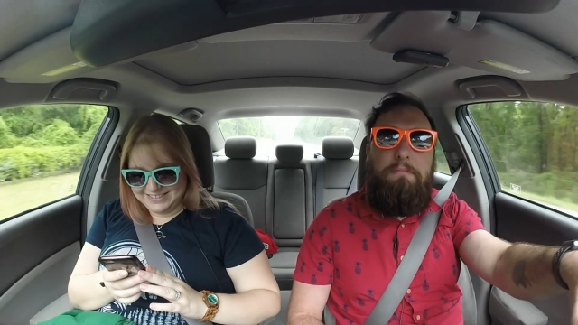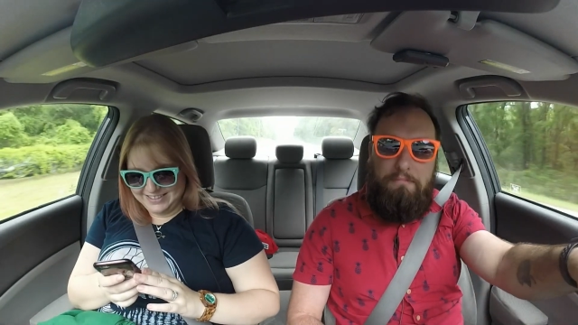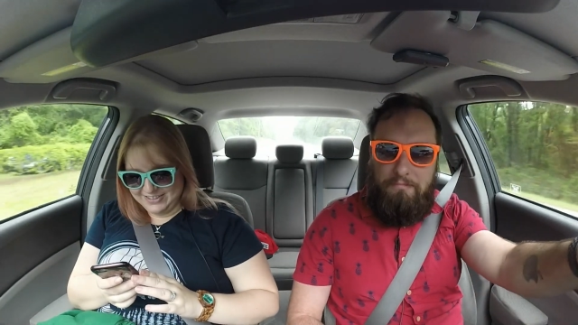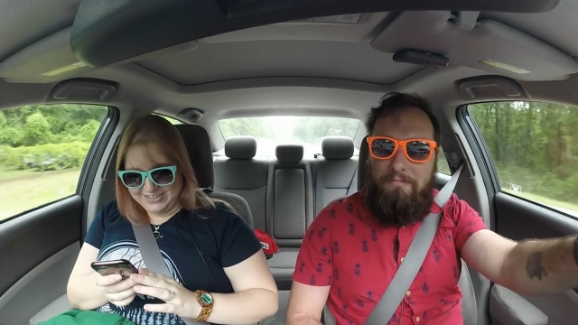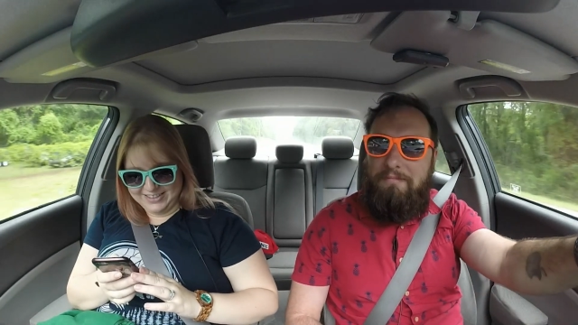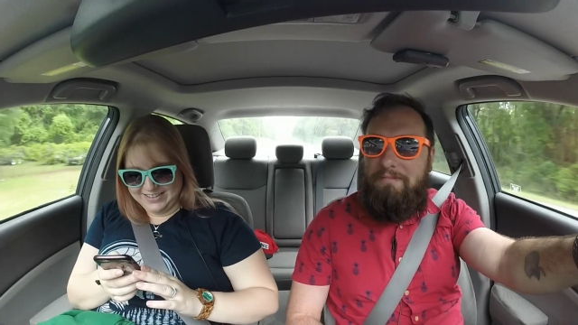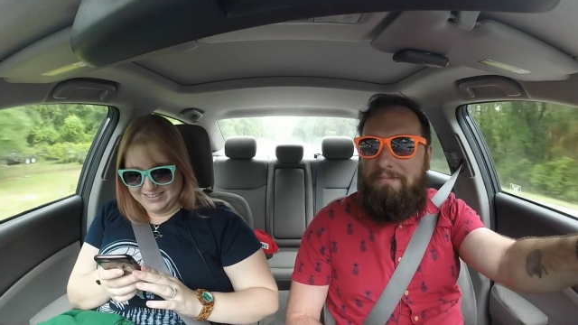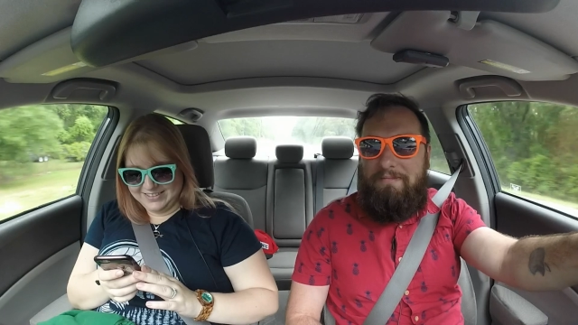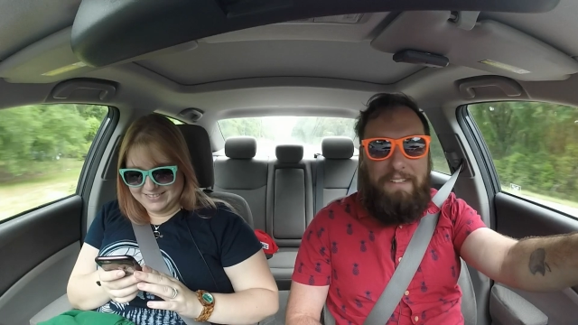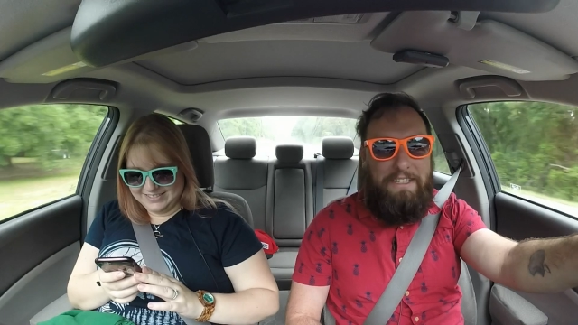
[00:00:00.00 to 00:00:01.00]
Speaker 1: literally
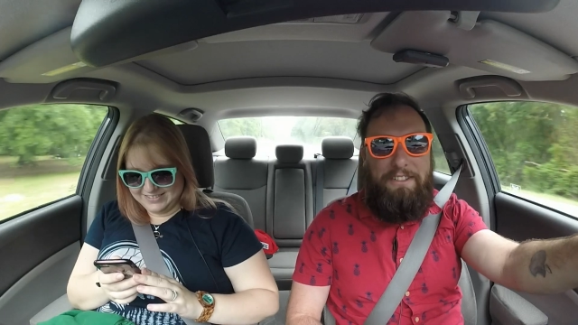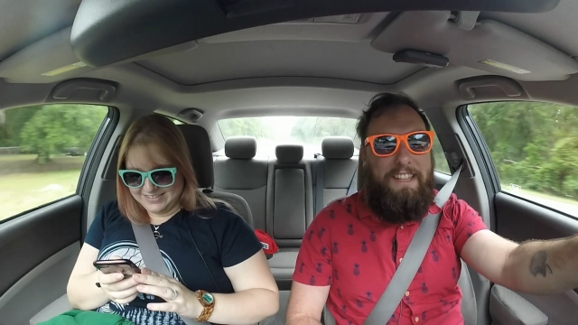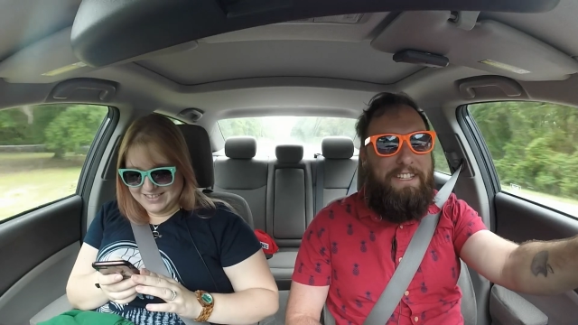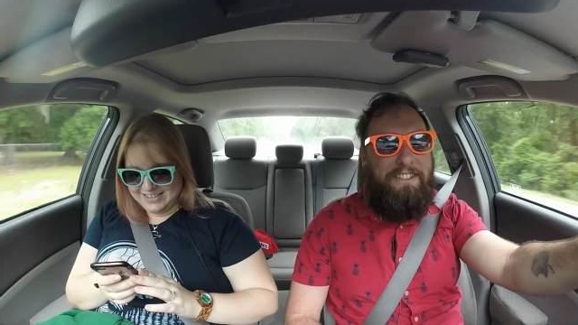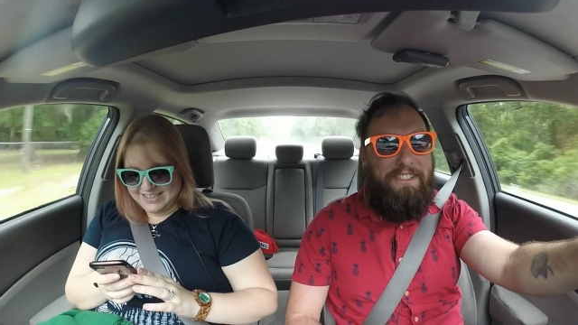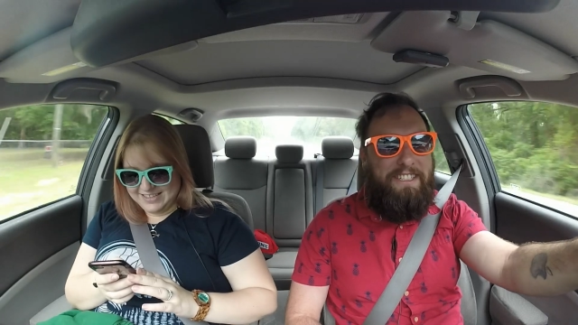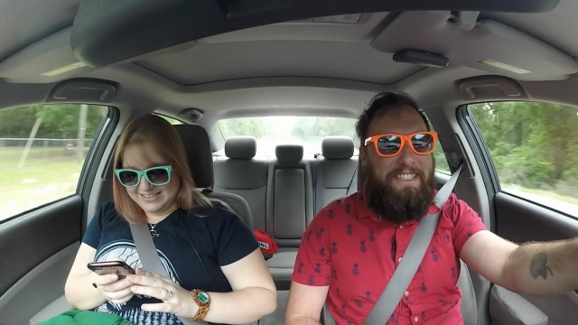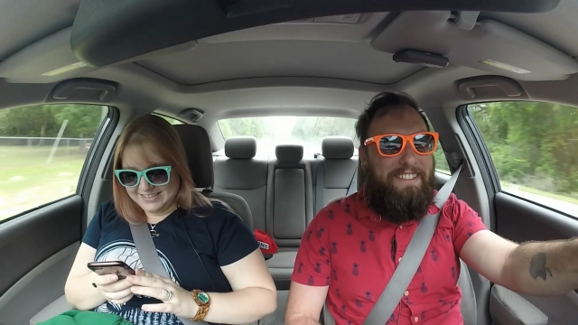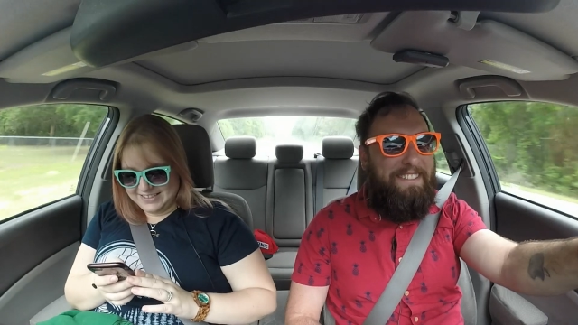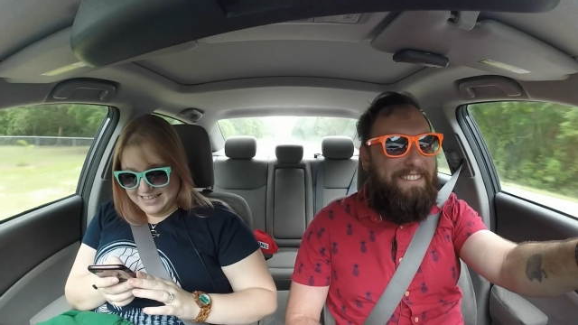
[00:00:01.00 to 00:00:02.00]
the. That's that's just
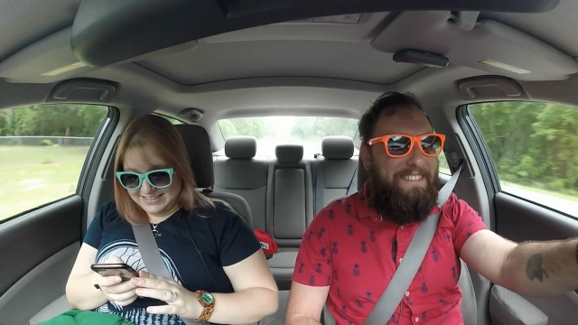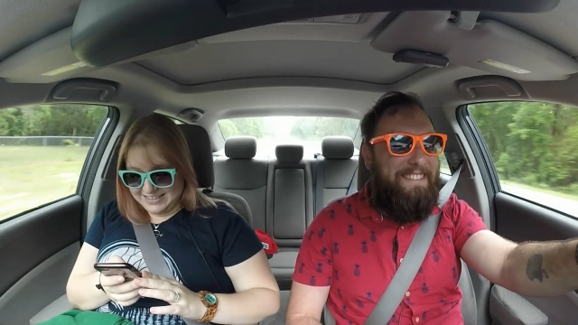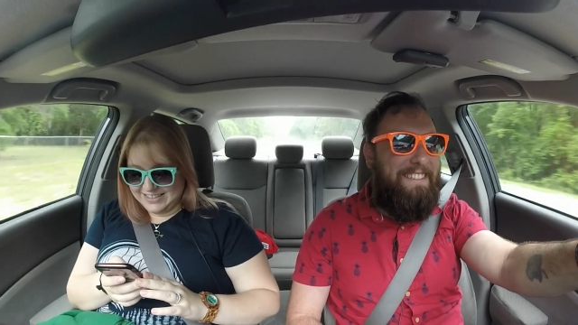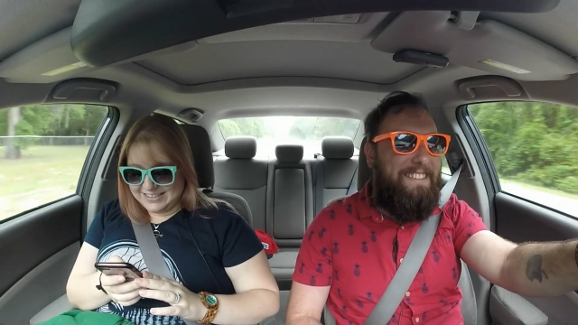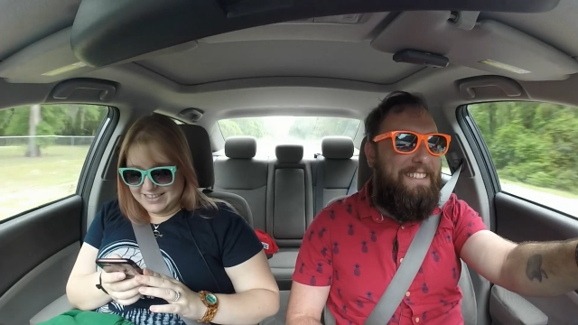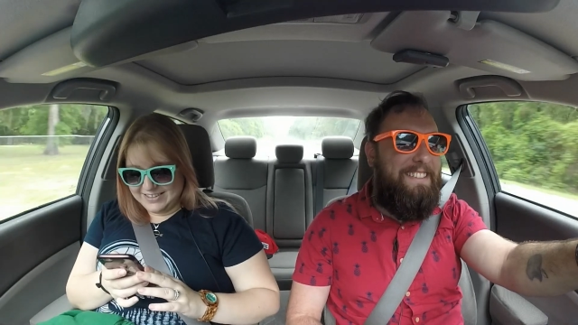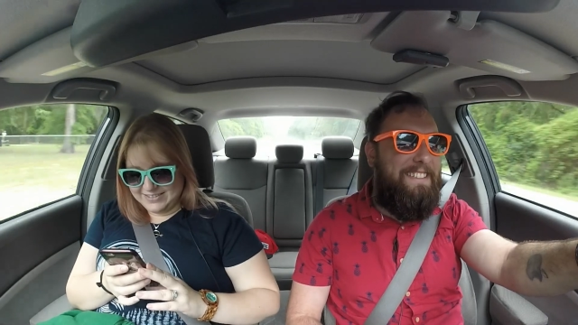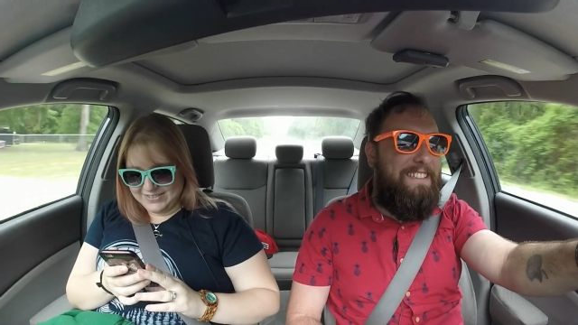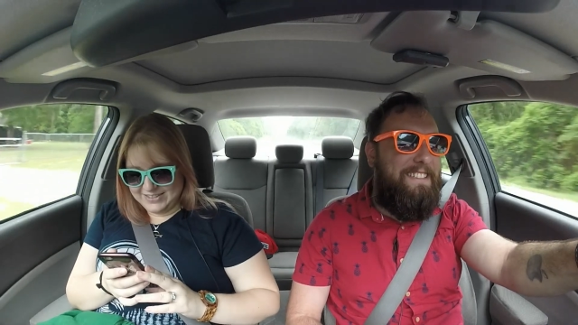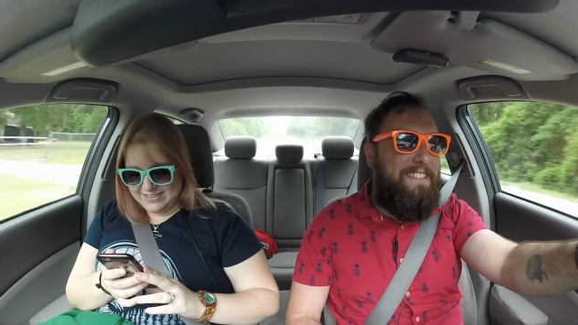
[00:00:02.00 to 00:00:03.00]
it. That's it. I
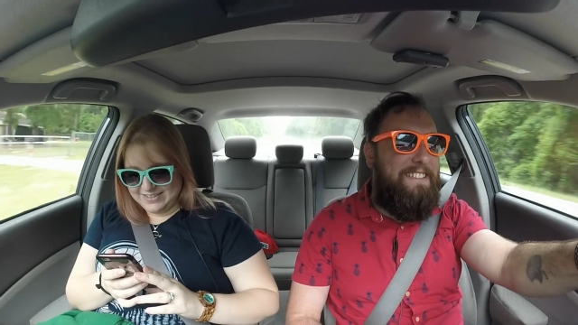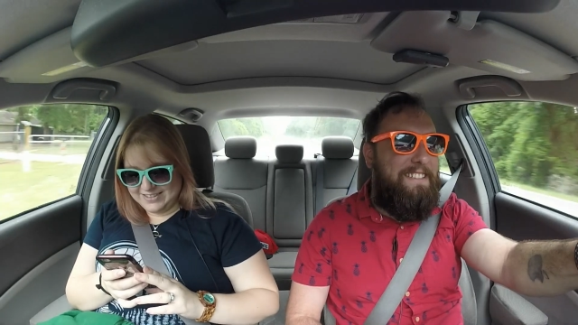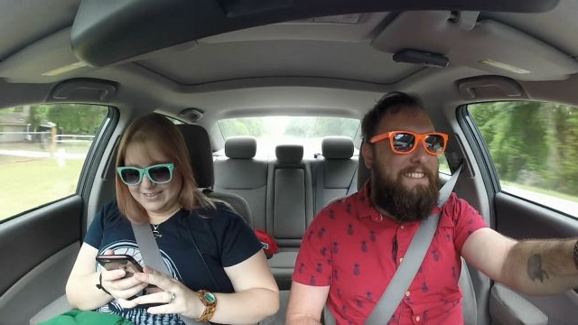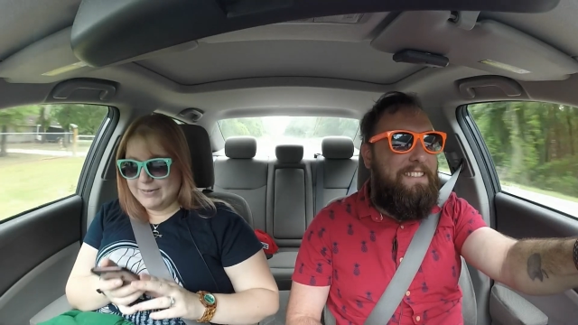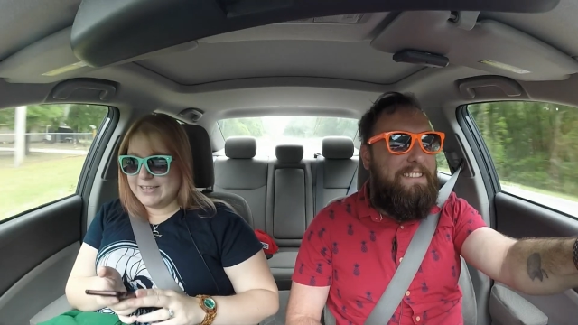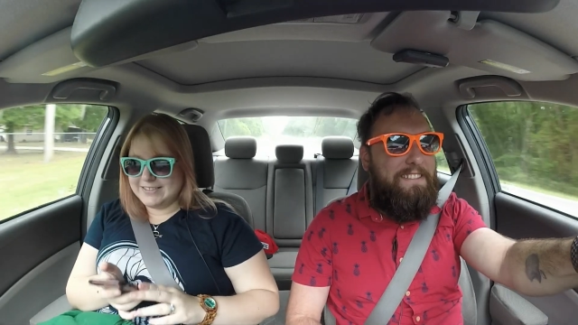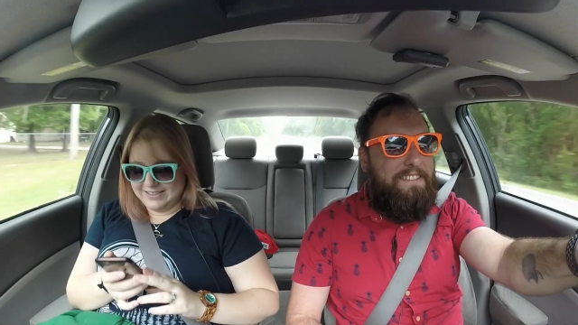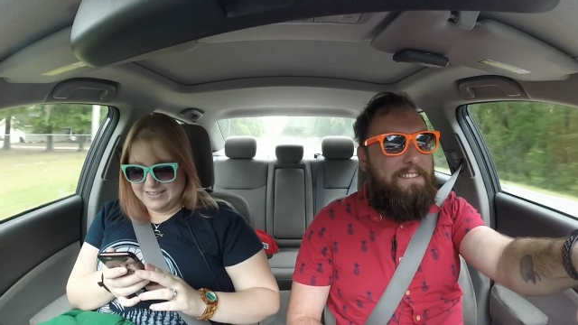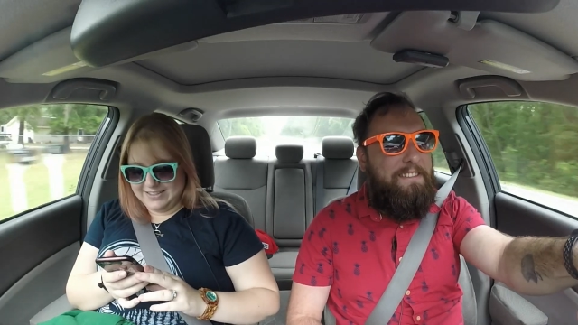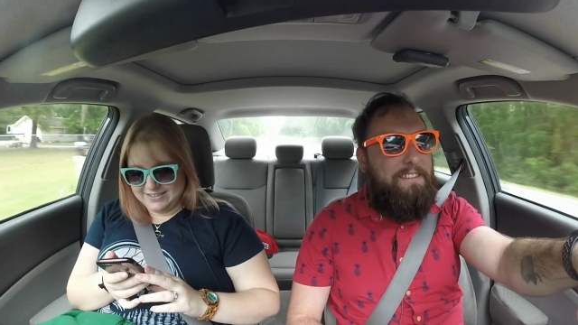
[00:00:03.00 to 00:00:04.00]
only see the. I mean,
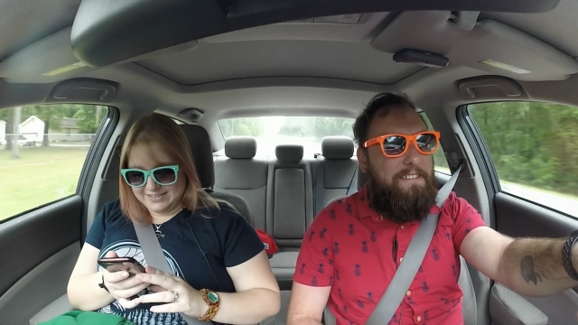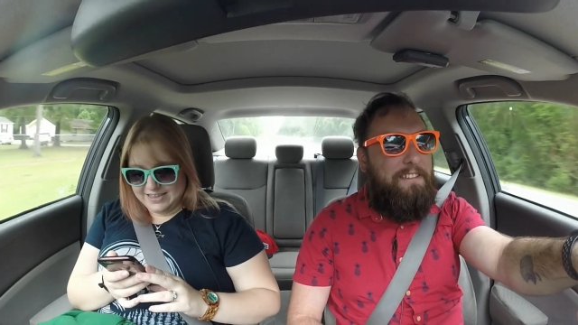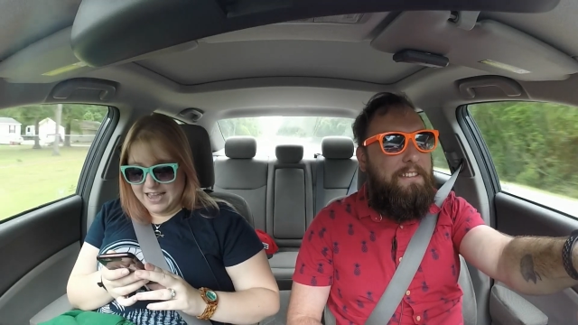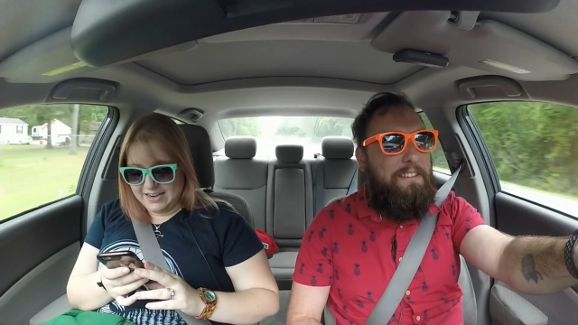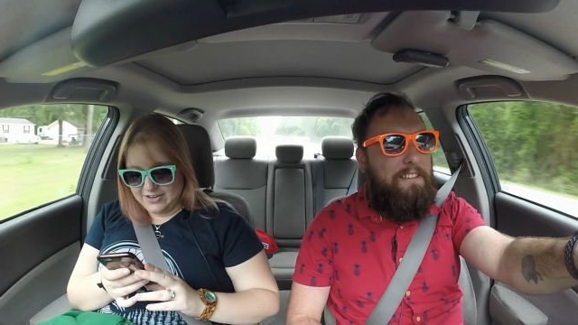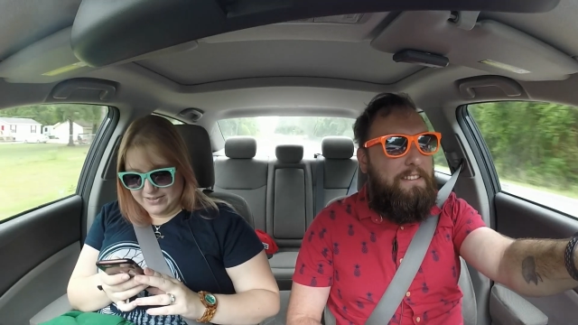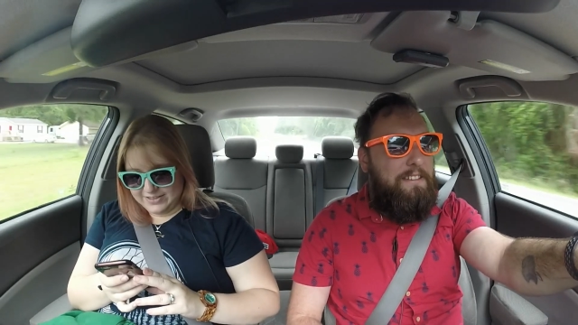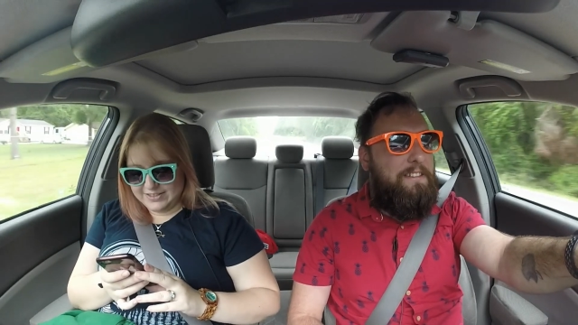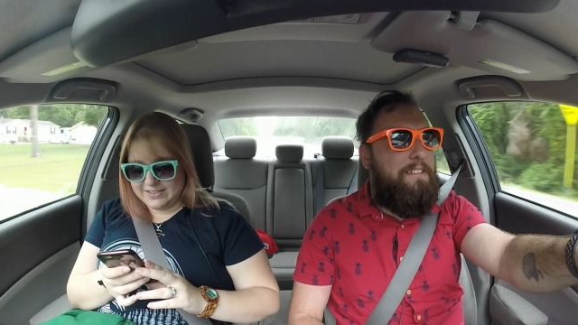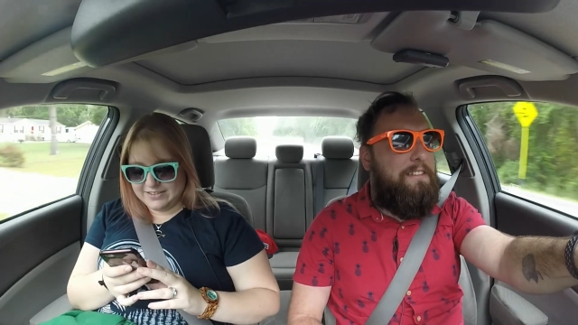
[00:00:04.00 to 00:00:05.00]
the, yeah, no,
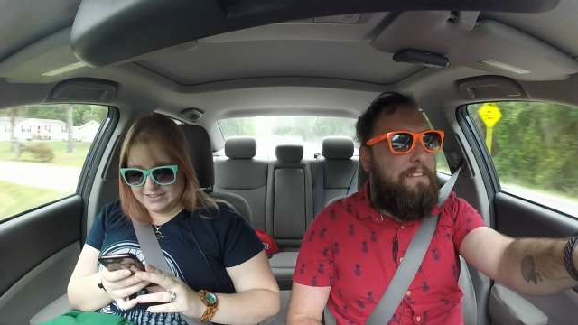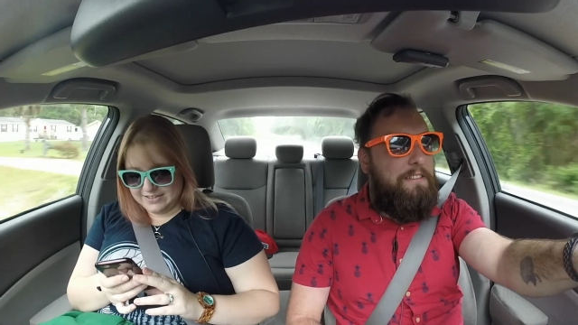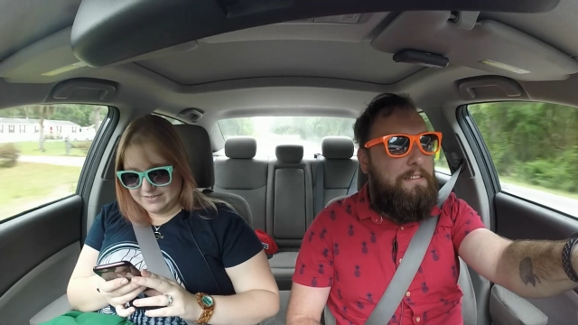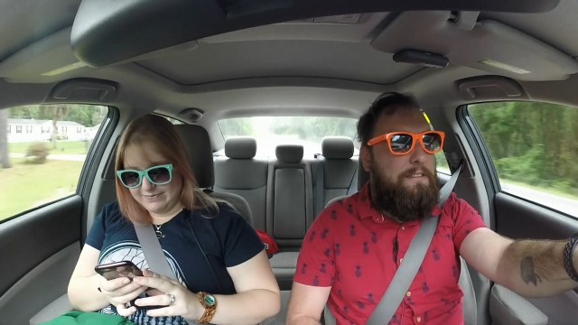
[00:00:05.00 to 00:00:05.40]
this is this.